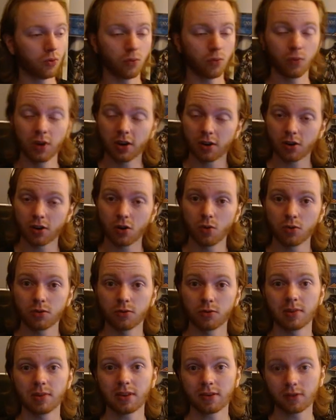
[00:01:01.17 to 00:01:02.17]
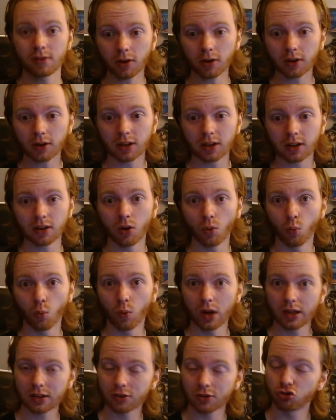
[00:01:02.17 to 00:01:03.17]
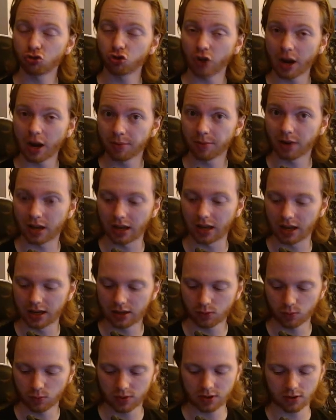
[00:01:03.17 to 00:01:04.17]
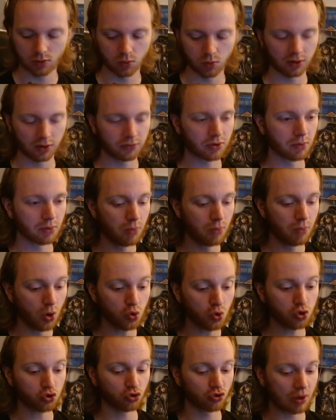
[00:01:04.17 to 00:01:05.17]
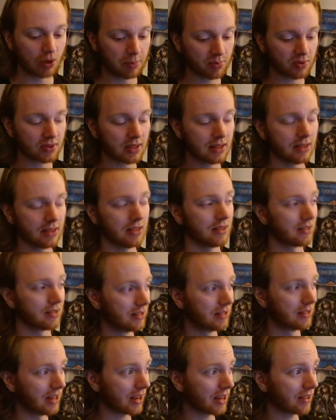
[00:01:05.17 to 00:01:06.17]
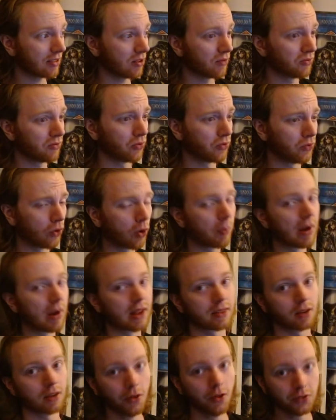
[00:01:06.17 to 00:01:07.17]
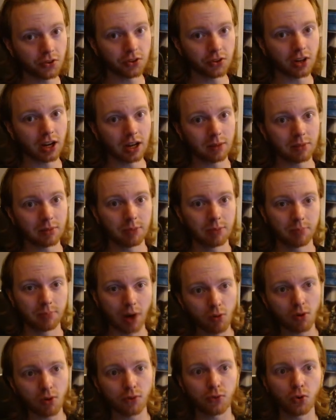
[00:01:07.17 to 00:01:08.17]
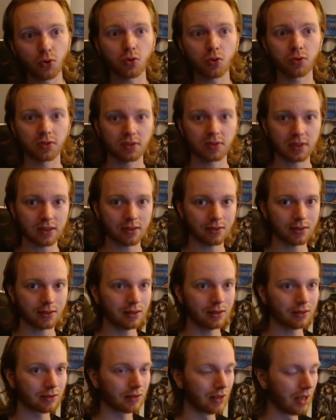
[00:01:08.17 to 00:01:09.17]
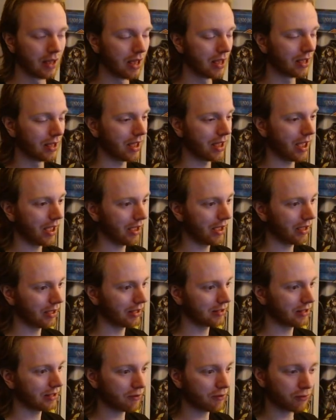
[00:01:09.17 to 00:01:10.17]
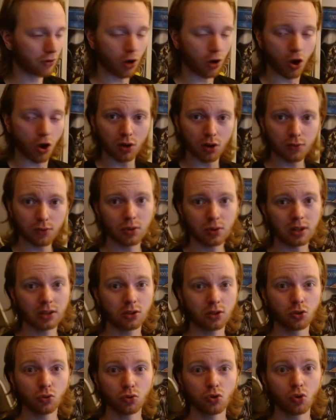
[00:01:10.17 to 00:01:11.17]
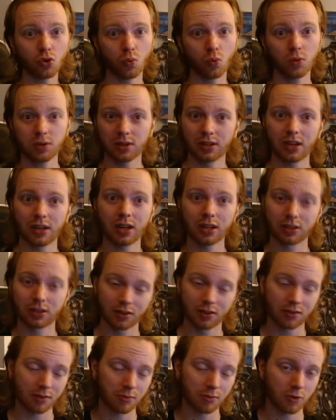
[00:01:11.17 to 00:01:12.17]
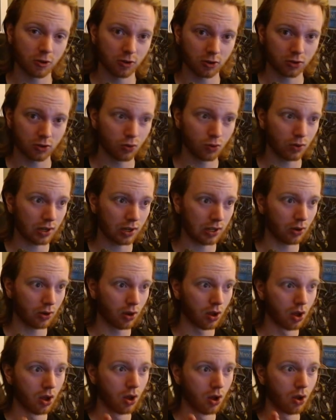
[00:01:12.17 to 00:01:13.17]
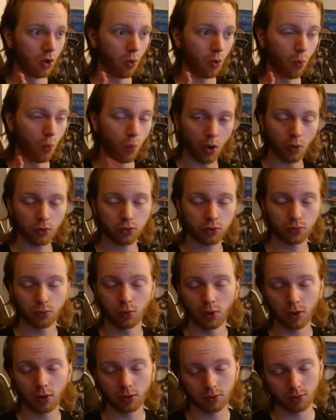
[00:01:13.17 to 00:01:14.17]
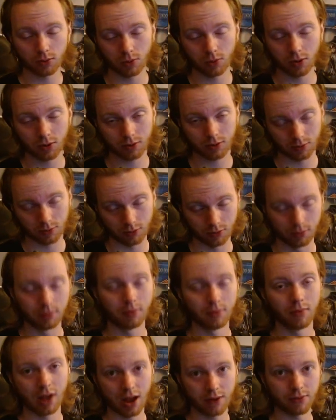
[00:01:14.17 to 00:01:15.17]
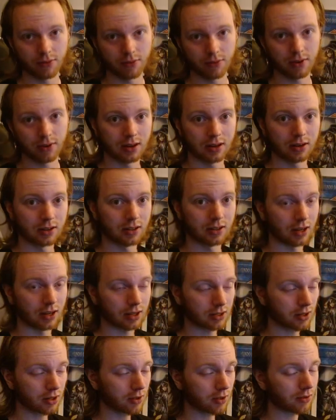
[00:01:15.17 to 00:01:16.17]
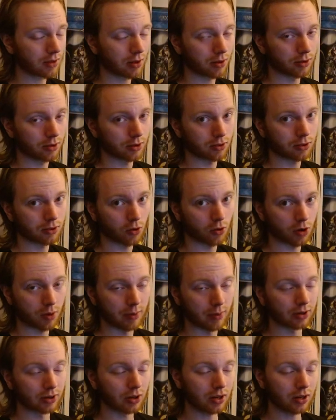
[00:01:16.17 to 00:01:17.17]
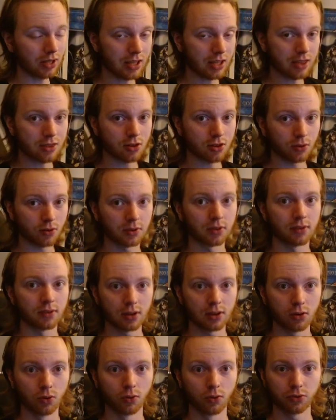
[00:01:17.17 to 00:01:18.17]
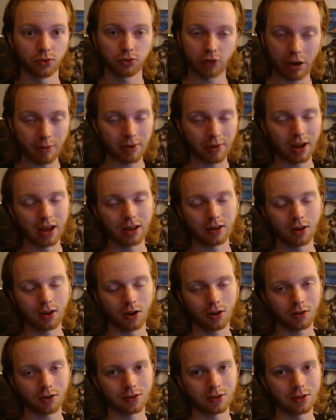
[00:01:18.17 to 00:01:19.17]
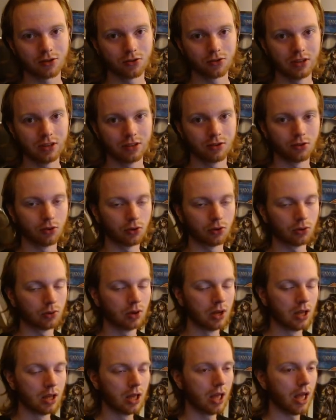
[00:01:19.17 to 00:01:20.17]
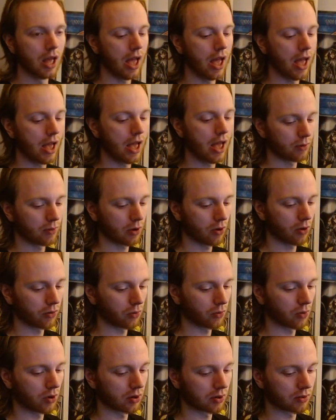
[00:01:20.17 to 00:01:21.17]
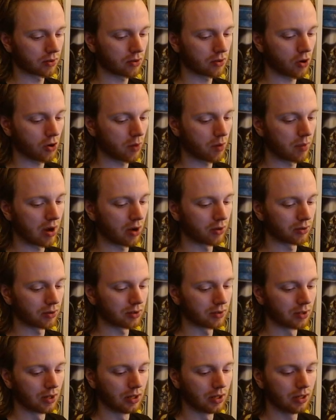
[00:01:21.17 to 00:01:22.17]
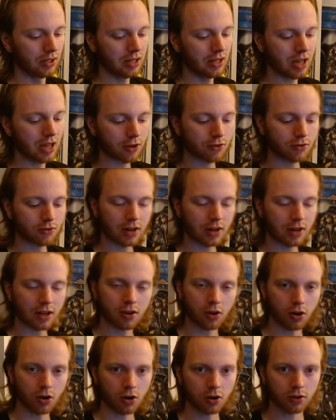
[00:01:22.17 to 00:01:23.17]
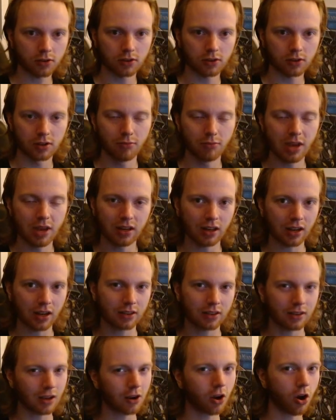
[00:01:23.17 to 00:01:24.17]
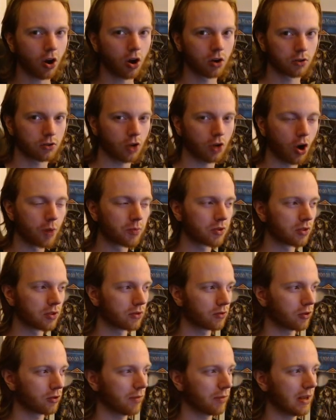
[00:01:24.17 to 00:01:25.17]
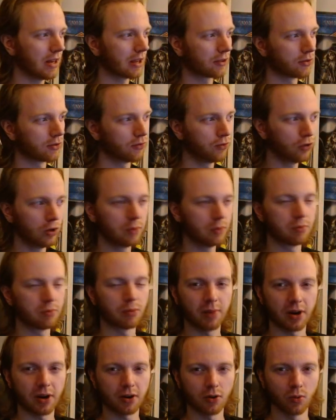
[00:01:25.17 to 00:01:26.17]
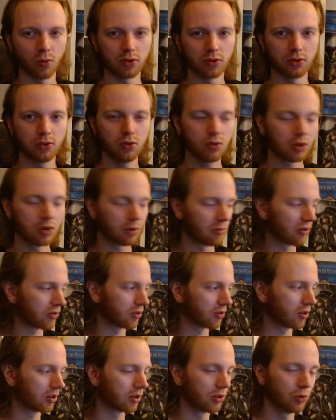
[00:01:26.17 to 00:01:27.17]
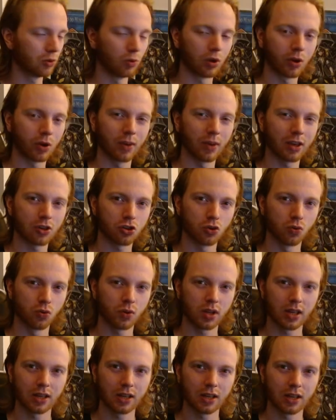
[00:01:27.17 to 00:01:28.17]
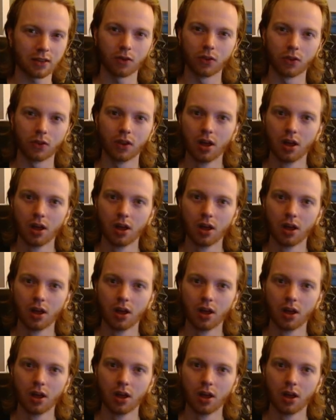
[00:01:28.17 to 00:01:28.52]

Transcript: we are going to be starting with Tri-Brigade, which is one of the most represented decks of the format. Undeniably powerful, consistent. And yeah, for all of you that don't know what the deck does, I'm going to do a walk through everything the deck does. I'm going to talk about each of the single Tri-Brigade cards that you need to know. And we're also going to talk about the extra deck cards, the main deck cards, options for the main deck to fully prepare you what to do. And I'm also going to do a quick showcase on